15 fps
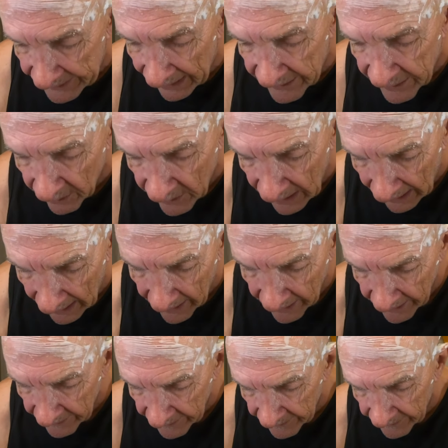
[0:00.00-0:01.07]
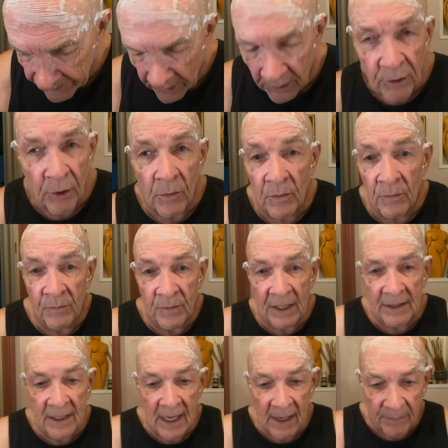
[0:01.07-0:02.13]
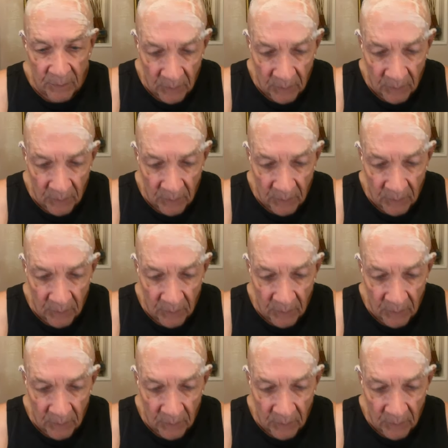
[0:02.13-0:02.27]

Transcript: that's okay. You'll get to that